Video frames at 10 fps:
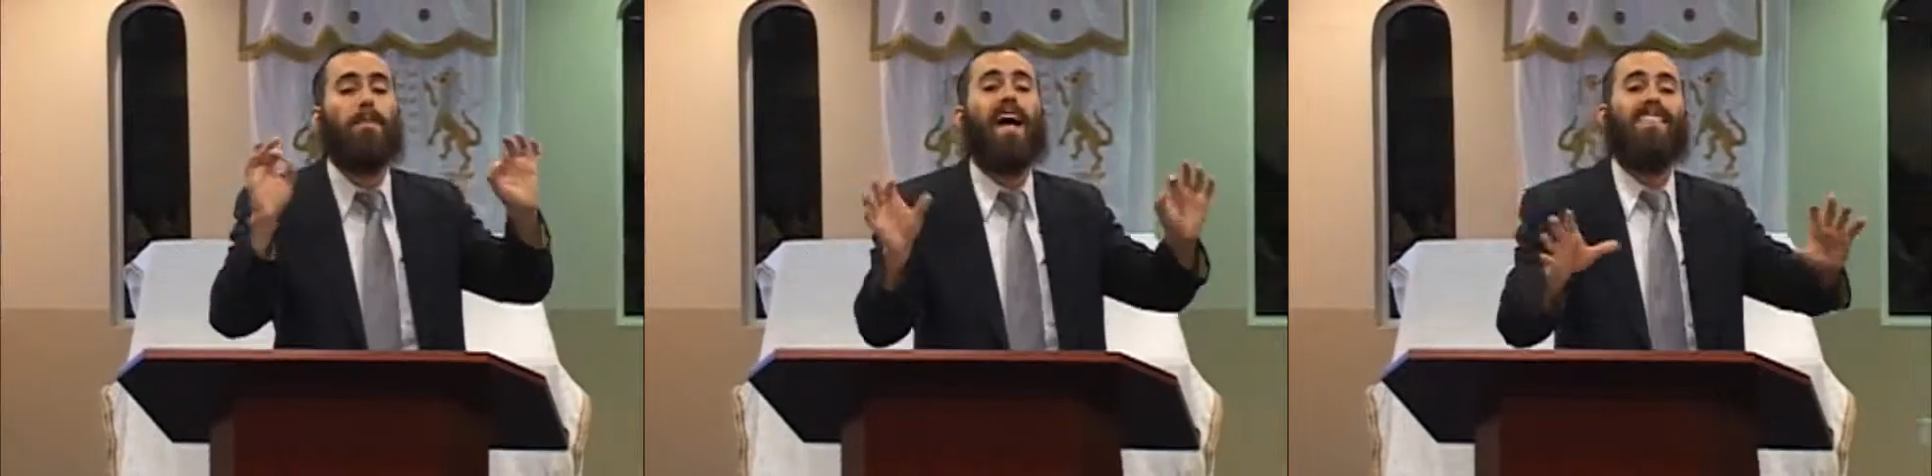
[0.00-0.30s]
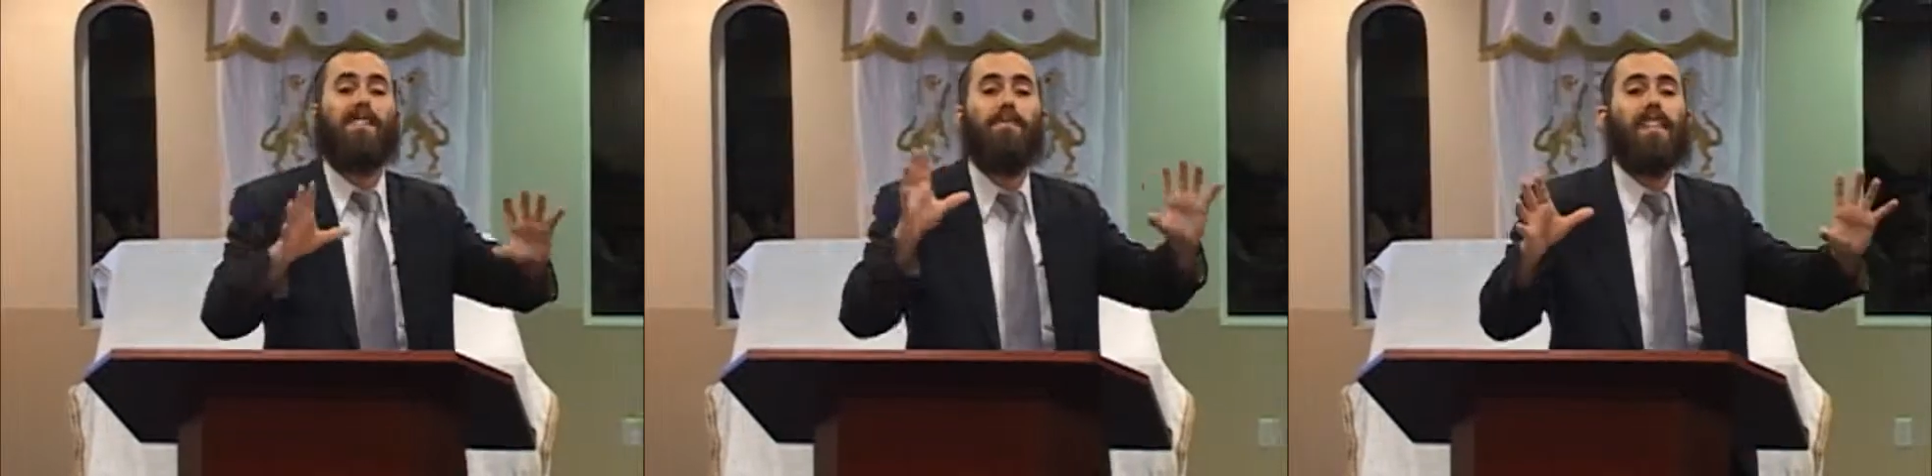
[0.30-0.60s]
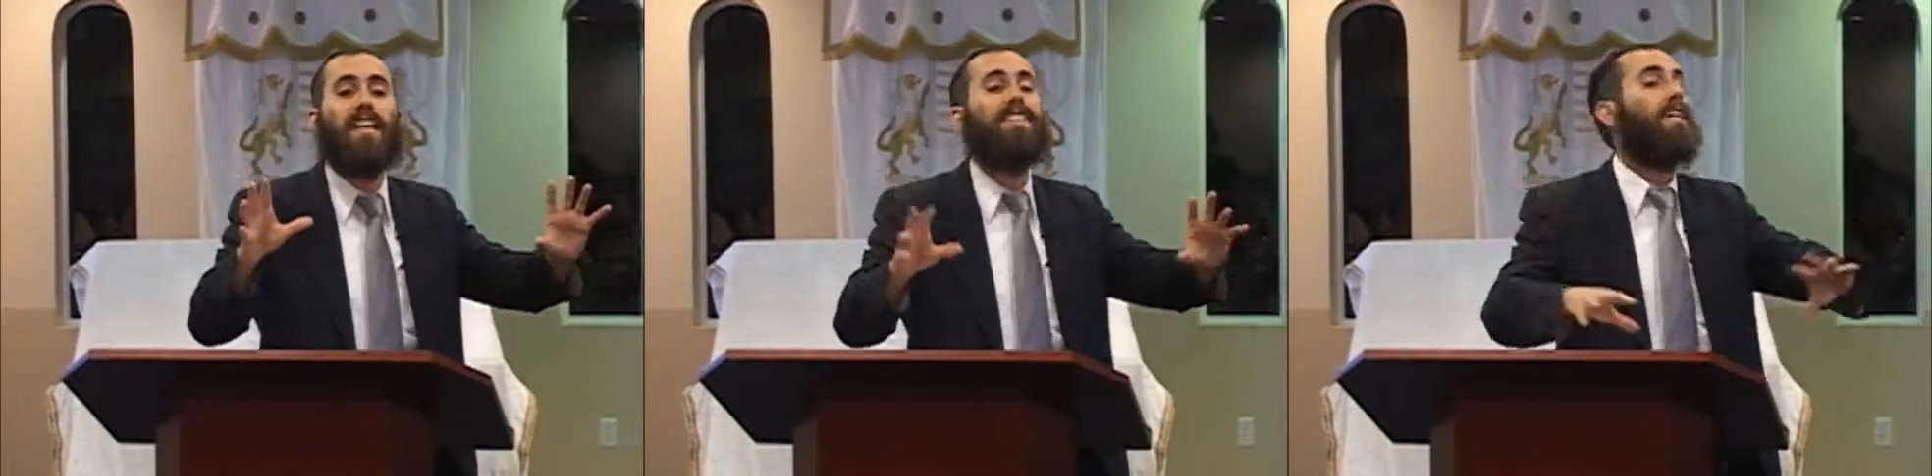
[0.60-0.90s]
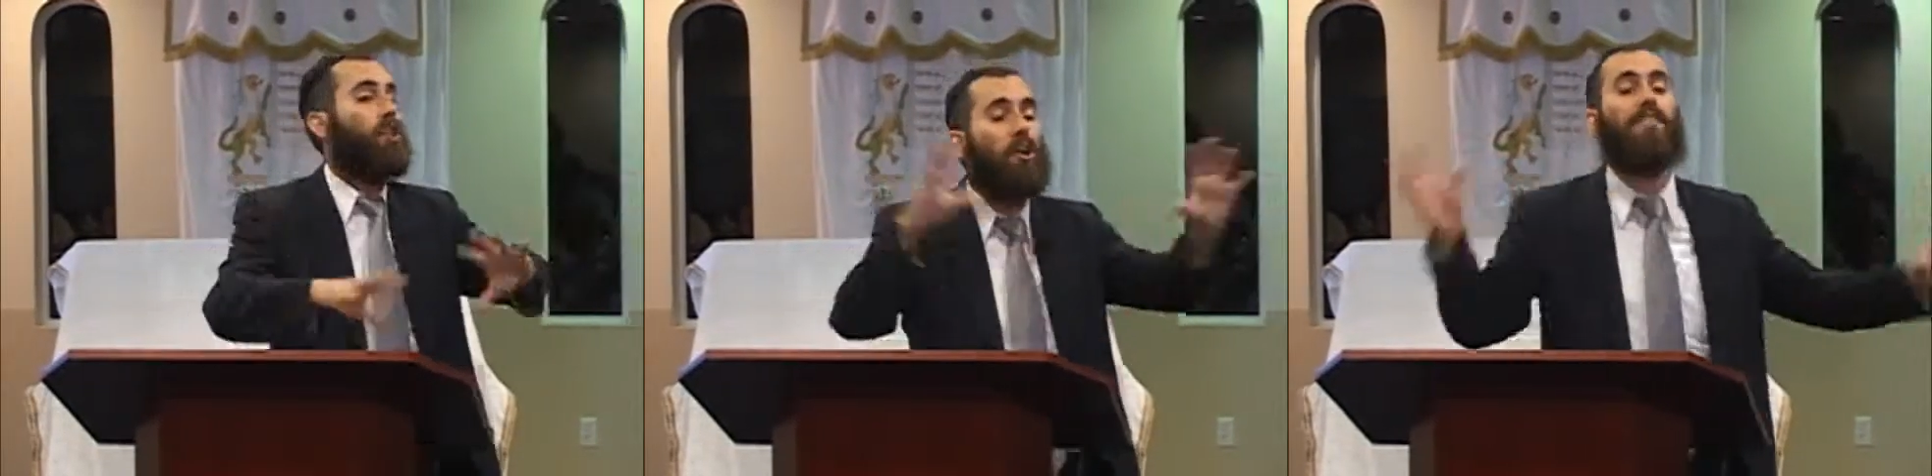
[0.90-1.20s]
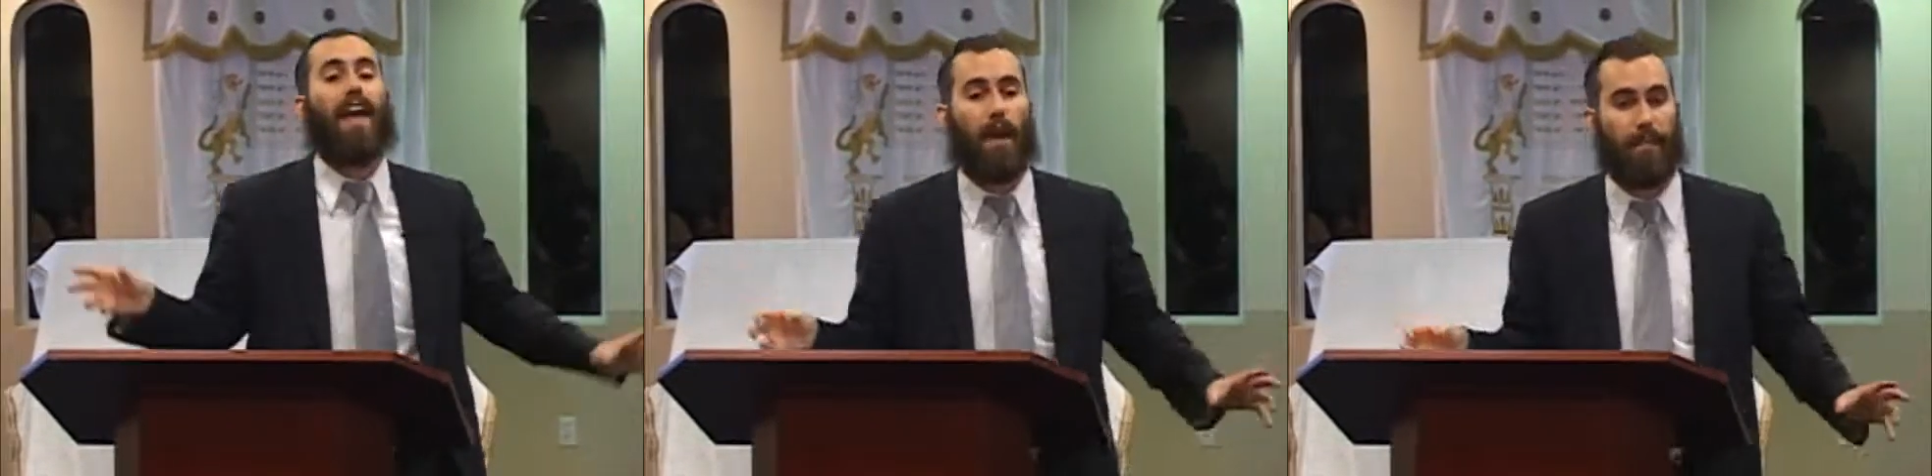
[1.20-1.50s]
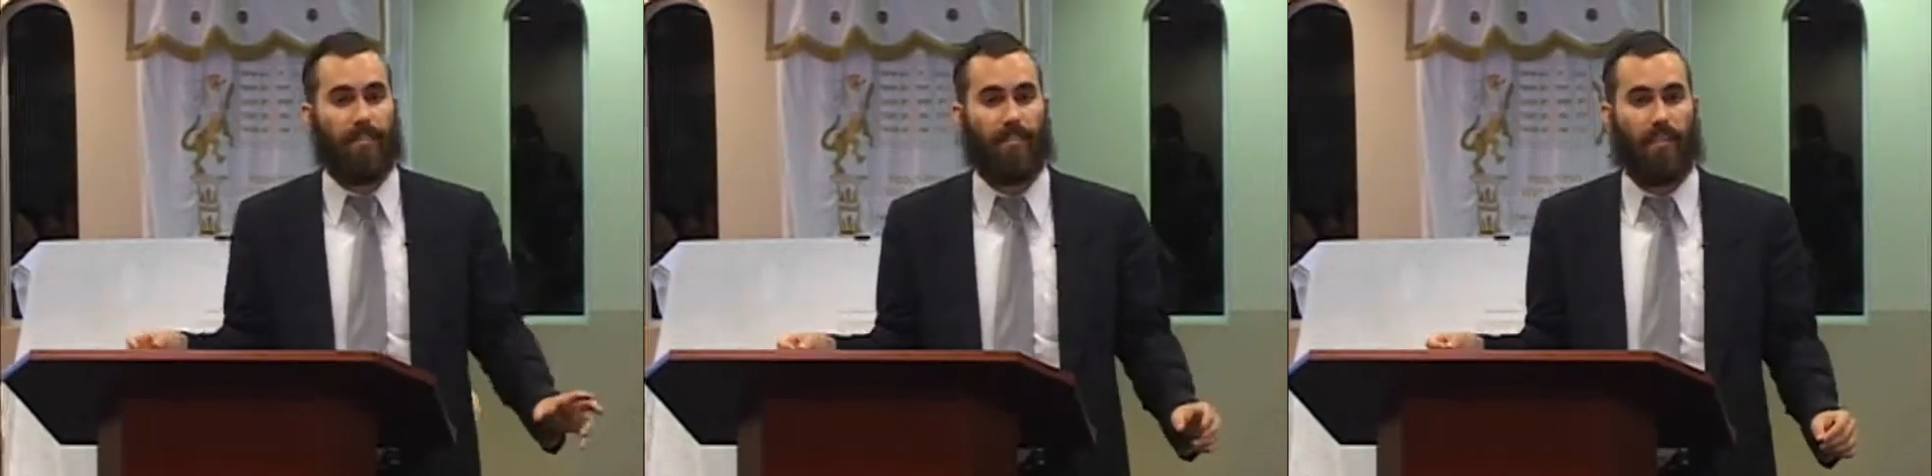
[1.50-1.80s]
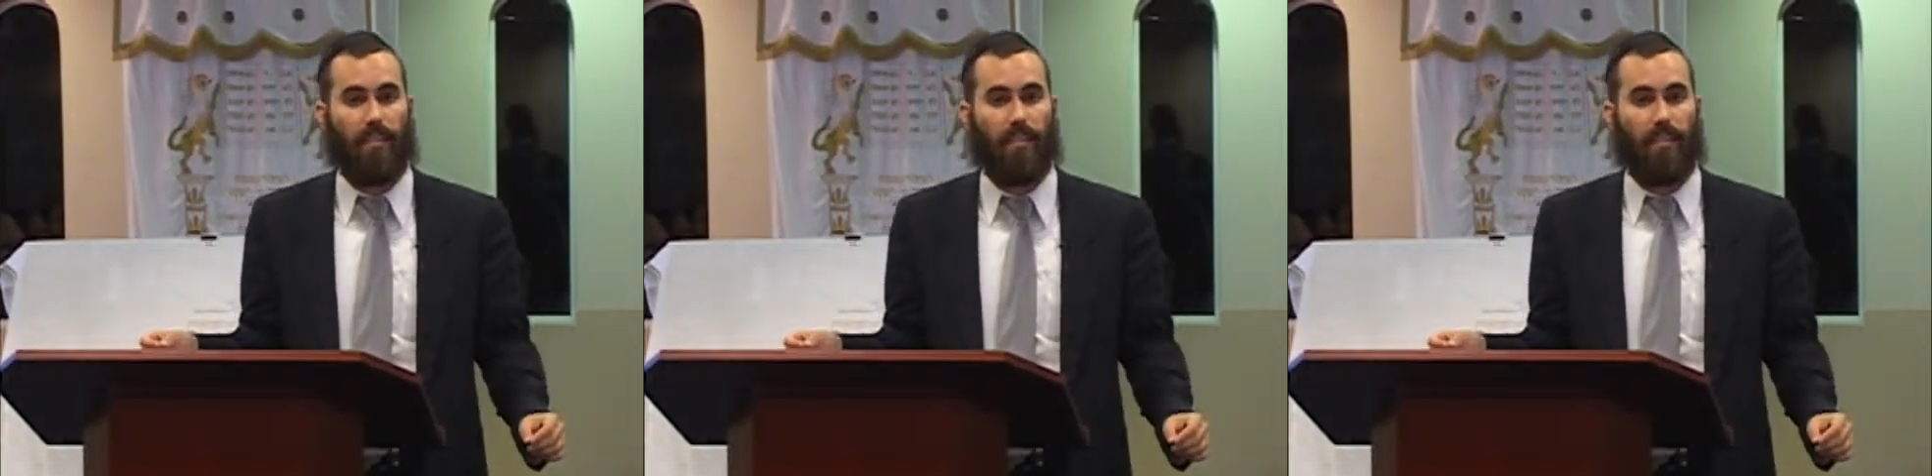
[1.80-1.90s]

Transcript: possibilities that could have happened.